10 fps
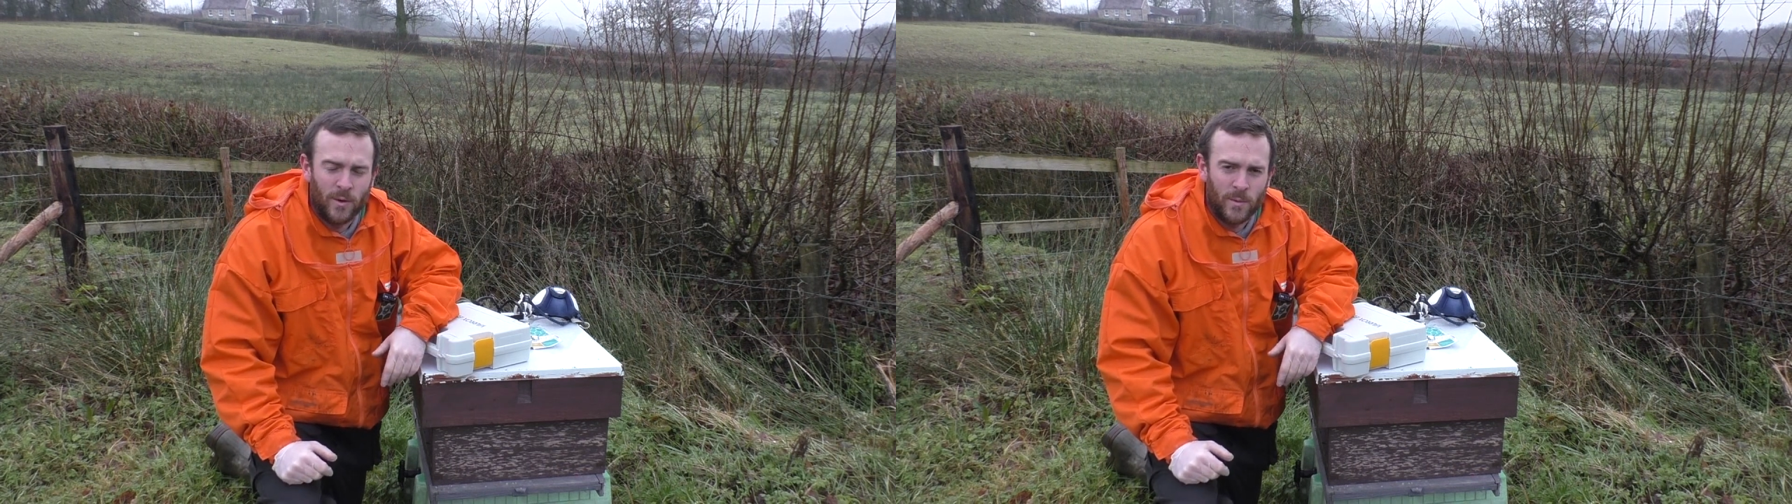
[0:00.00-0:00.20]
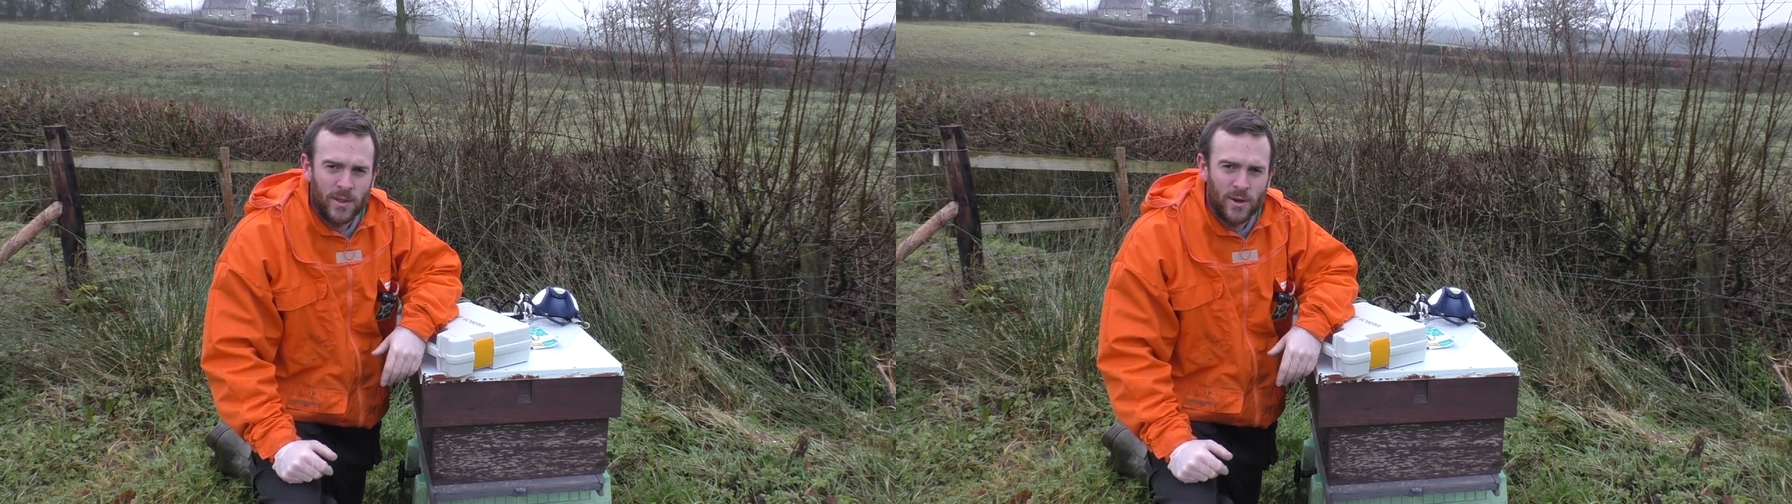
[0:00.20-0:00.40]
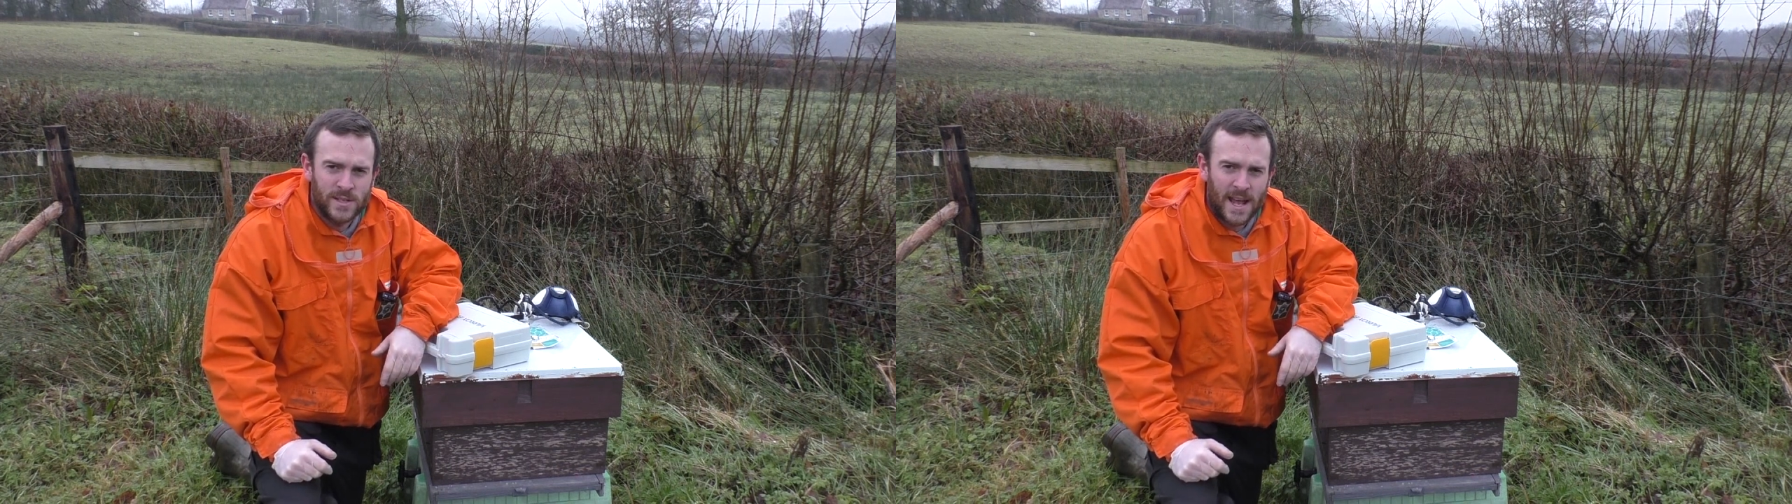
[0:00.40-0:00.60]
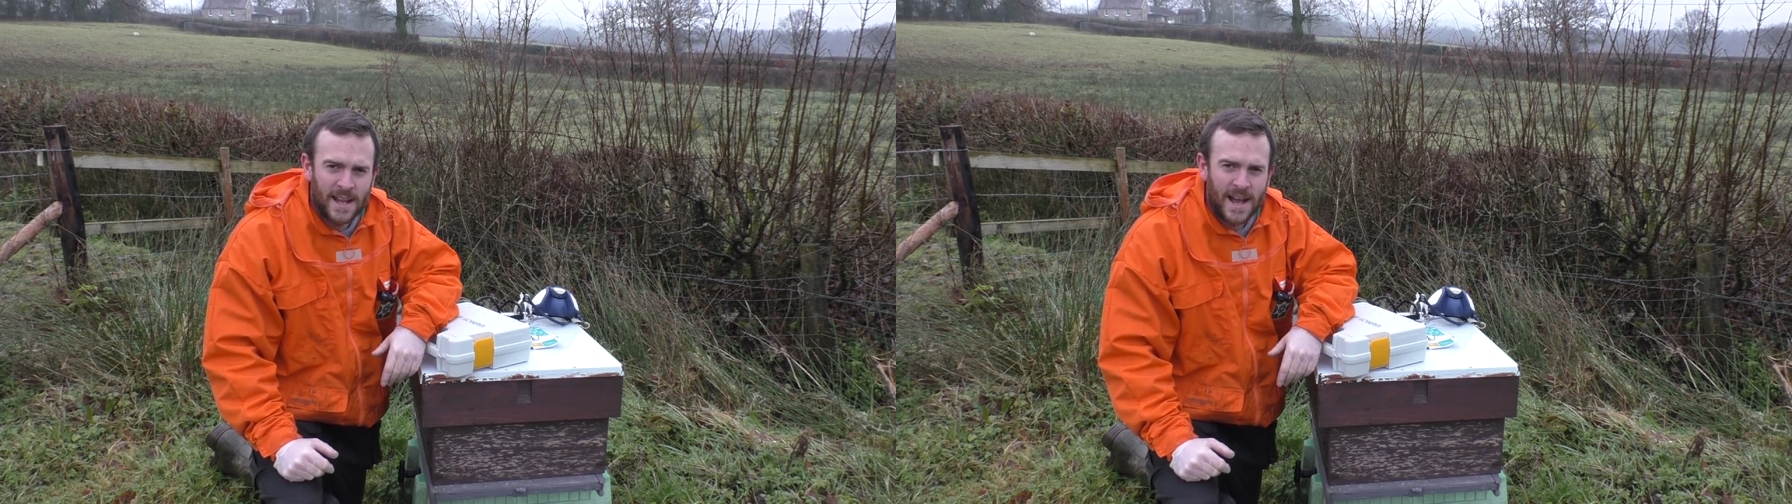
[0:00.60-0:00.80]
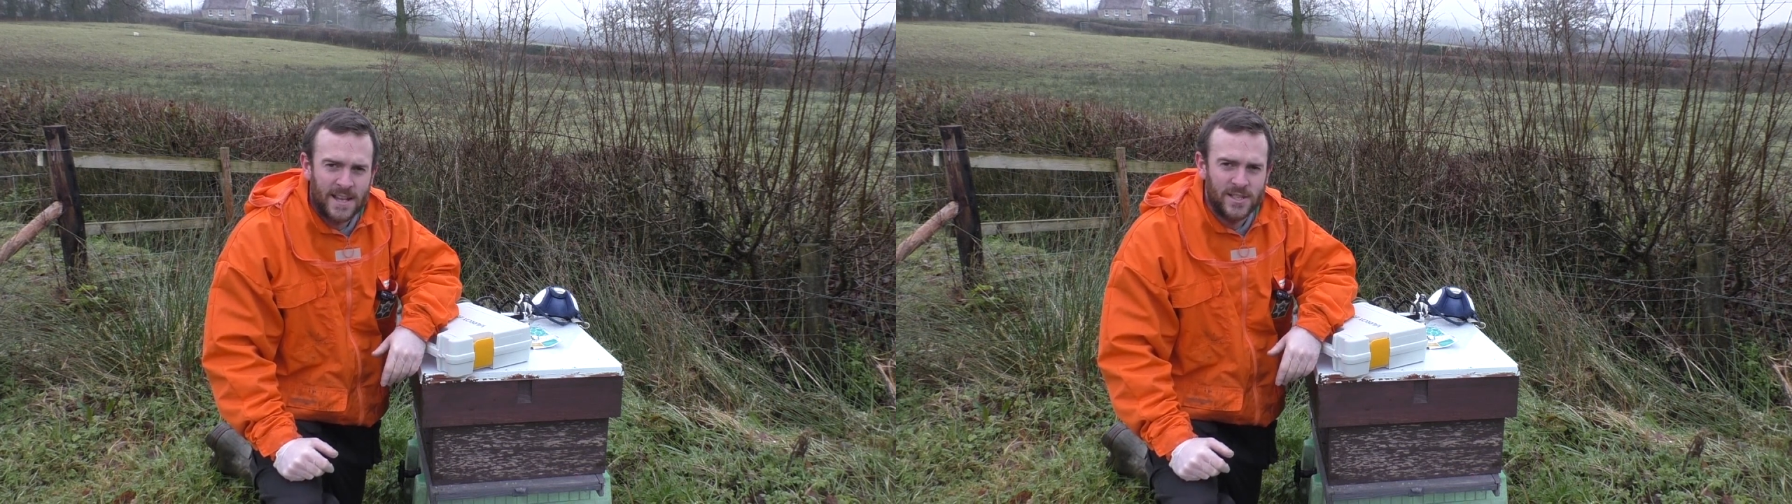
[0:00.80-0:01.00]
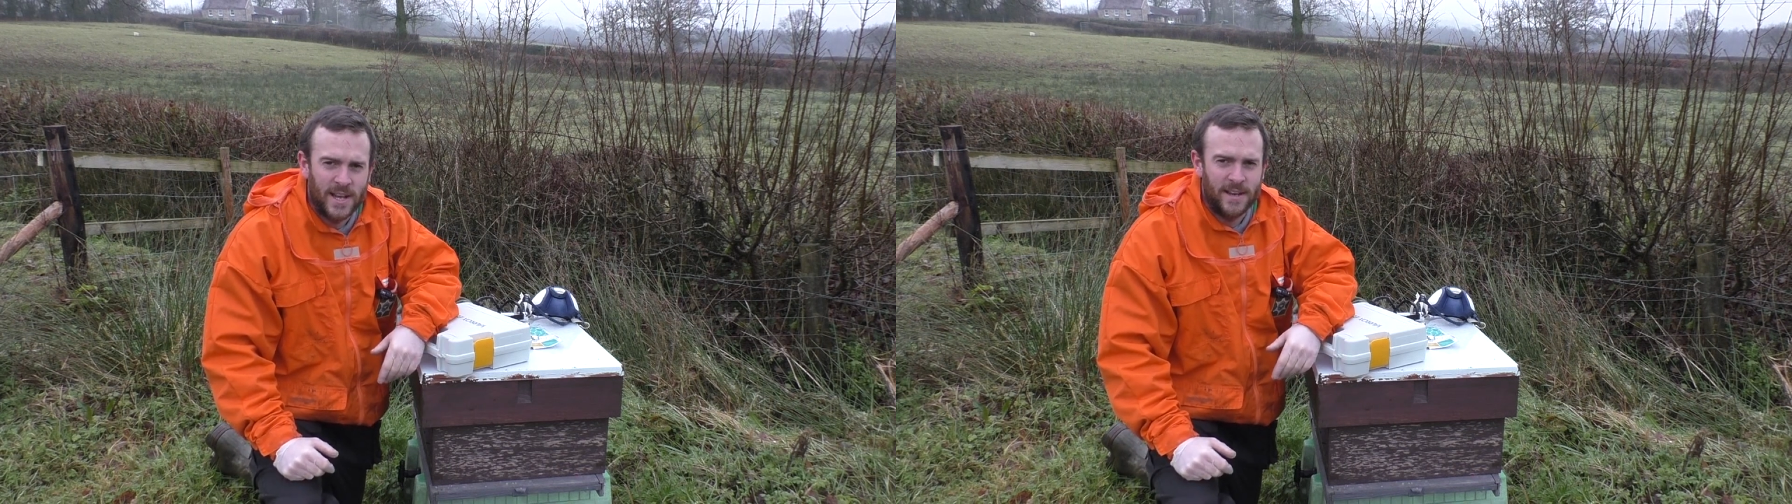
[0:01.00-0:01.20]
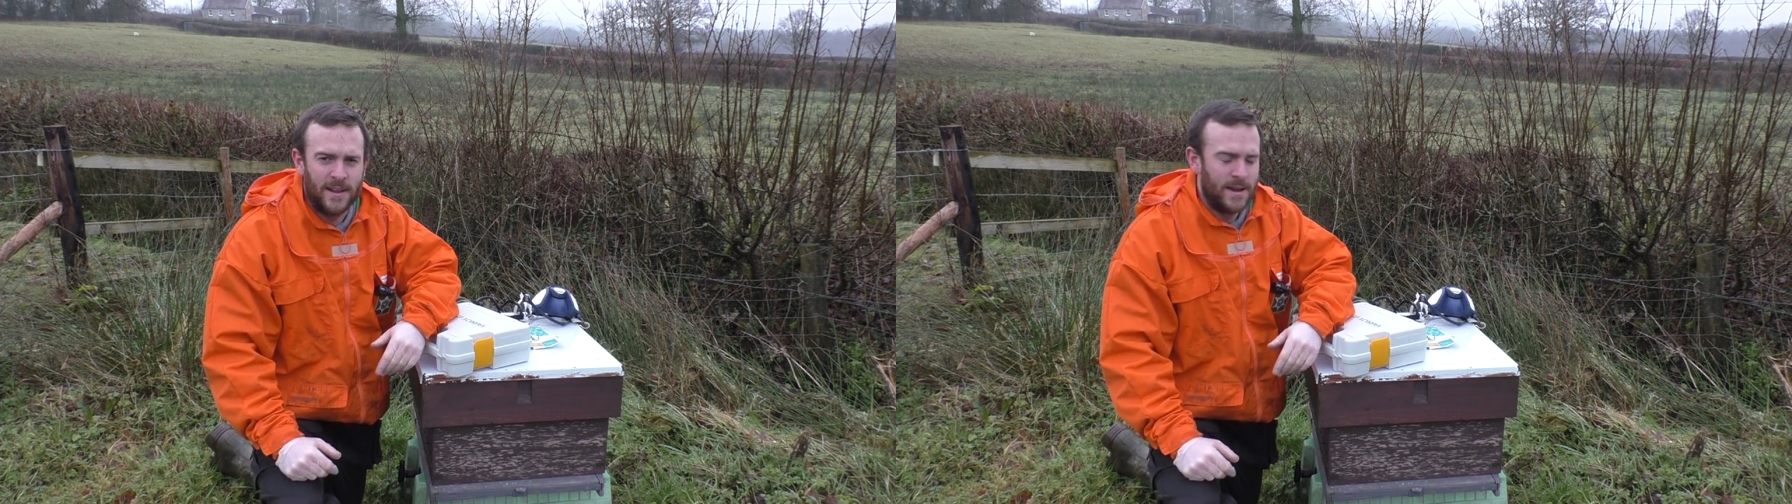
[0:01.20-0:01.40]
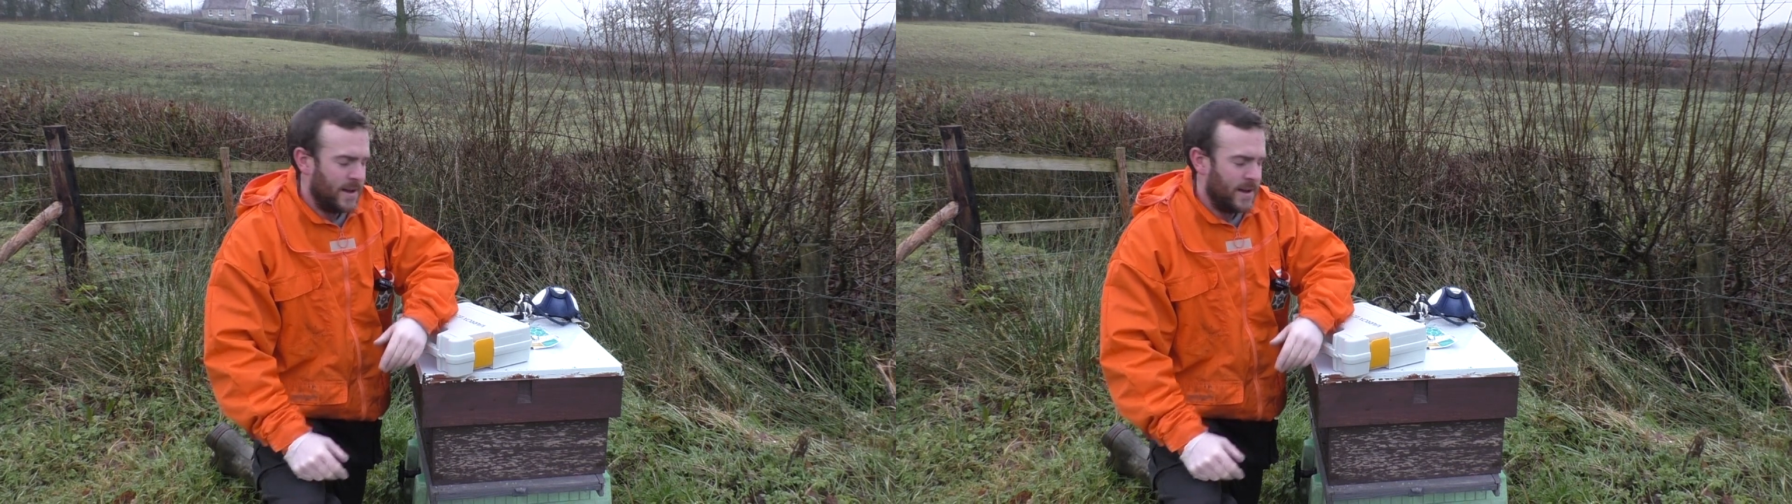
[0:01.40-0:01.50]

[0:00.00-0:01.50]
with the oxalic acid,